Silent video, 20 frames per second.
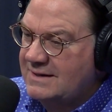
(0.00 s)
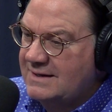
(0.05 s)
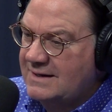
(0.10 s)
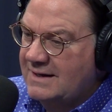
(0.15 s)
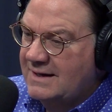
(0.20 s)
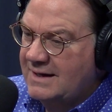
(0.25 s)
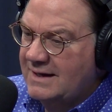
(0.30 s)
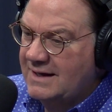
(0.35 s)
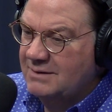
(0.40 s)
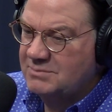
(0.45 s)

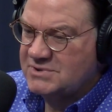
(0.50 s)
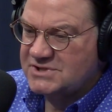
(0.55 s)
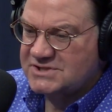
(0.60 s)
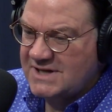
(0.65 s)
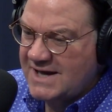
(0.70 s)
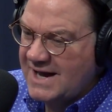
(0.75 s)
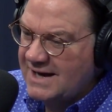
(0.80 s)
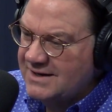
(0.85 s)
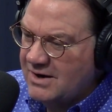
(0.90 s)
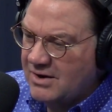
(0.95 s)
he would
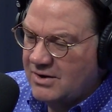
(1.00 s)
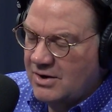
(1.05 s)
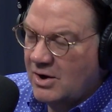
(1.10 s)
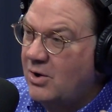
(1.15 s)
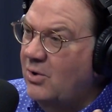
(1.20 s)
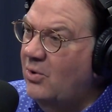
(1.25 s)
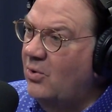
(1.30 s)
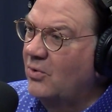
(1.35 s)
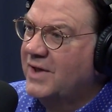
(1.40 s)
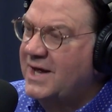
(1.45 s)
stand there and
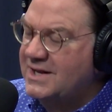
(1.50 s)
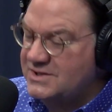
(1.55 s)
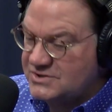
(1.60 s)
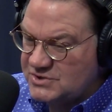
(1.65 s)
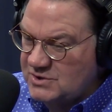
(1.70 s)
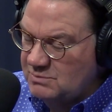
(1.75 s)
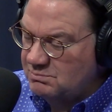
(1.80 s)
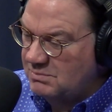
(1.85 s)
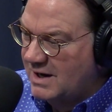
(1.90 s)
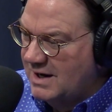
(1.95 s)
hold that
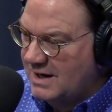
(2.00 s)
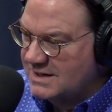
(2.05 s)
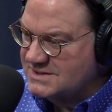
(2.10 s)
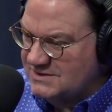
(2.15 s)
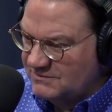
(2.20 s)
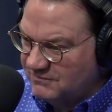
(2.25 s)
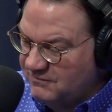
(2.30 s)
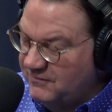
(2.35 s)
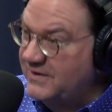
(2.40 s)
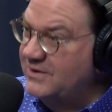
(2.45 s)
jukebox
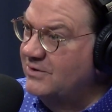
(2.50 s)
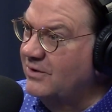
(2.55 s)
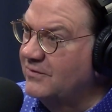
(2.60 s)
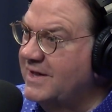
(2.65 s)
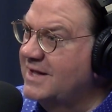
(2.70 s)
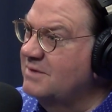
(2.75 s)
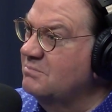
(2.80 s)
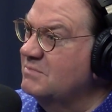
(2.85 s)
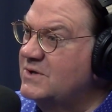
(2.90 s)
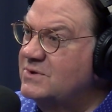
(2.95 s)
and feel
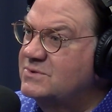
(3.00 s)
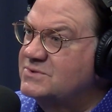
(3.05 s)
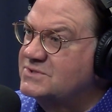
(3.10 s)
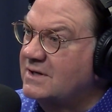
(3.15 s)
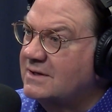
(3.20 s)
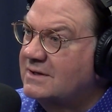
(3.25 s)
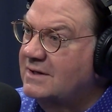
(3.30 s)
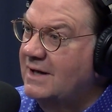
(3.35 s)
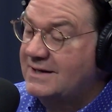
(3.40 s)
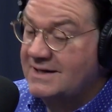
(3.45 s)
that music.
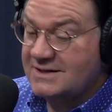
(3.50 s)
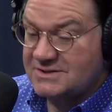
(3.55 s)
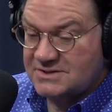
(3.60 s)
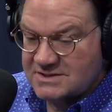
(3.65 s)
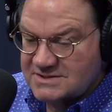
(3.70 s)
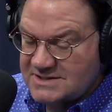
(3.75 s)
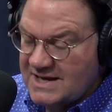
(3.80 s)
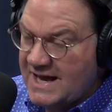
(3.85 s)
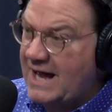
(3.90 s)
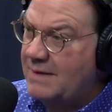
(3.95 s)
And it
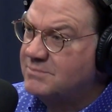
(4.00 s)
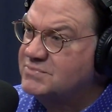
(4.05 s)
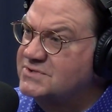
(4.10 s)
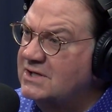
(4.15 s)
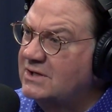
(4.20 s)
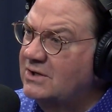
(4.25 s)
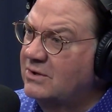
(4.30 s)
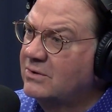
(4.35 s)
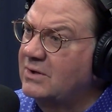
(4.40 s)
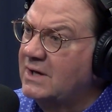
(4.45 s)
just
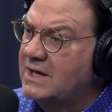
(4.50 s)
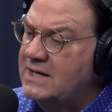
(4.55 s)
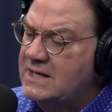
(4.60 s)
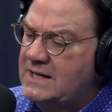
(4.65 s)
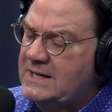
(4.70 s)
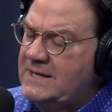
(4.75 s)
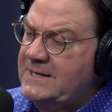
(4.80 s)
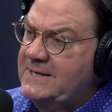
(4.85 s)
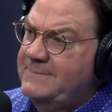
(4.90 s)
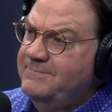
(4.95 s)
absolutely
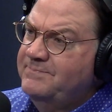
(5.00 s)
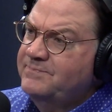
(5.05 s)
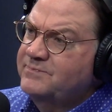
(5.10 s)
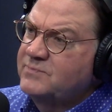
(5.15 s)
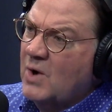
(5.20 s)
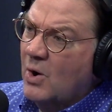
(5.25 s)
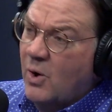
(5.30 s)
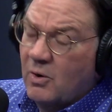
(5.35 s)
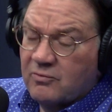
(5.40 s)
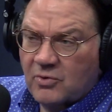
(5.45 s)

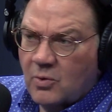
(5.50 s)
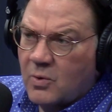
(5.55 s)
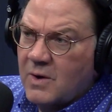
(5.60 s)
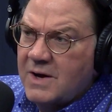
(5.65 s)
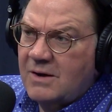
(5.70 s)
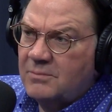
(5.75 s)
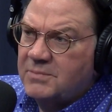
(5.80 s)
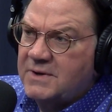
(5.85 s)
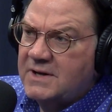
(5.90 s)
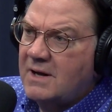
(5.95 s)

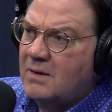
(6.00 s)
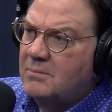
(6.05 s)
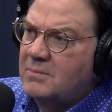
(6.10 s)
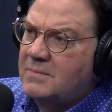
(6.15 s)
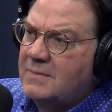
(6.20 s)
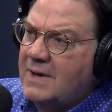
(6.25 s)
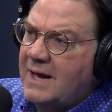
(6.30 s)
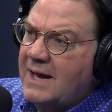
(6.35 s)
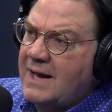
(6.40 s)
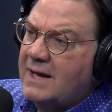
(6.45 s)
overwhelmed him.
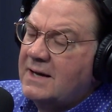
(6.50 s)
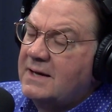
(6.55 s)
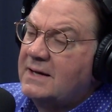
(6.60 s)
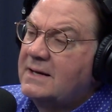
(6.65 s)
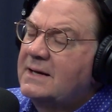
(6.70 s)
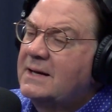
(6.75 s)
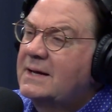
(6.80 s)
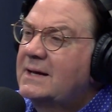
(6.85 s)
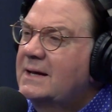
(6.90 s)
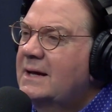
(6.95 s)
And
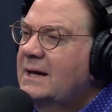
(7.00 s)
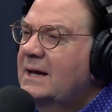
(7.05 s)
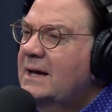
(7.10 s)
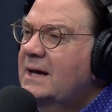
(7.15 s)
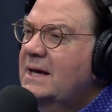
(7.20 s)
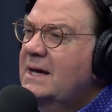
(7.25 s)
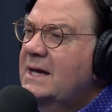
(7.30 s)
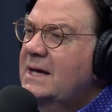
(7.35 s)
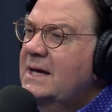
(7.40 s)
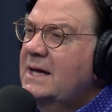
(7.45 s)

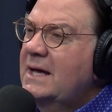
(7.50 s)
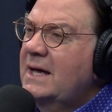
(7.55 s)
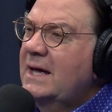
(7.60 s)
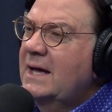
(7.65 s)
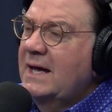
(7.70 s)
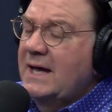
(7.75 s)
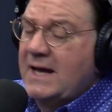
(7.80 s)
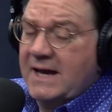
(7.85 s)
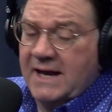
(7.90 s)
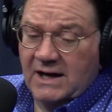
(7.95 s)

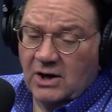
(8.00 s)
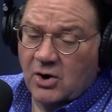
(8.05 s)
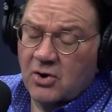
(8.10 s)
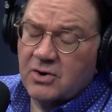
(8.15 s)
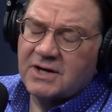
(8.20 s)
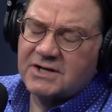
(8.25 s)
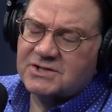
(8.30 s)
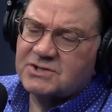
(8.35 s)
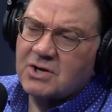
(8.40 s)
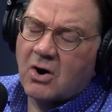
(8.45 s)
he learned
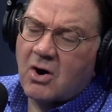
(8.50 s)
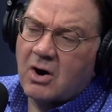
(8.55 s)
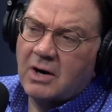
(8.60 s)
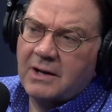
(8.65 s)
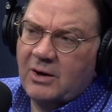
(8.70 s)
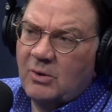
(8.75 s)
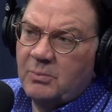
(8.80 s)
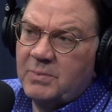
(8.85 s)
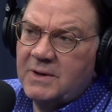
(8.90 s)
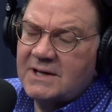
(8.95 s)
guitar a
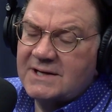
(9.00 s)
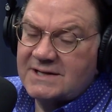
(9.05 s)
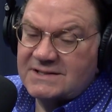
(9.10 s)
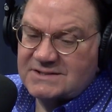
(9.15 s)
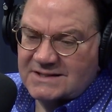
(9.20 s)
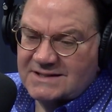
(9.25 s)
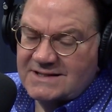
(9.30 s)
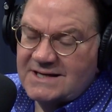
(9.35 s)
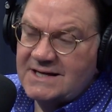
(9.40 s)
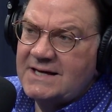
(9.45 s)
little bit as a
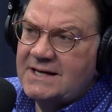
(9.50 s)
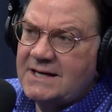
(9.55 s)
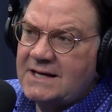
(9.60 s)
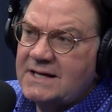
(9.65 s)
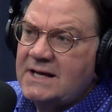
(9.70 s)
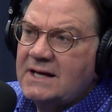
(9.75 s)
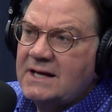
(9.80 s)
kid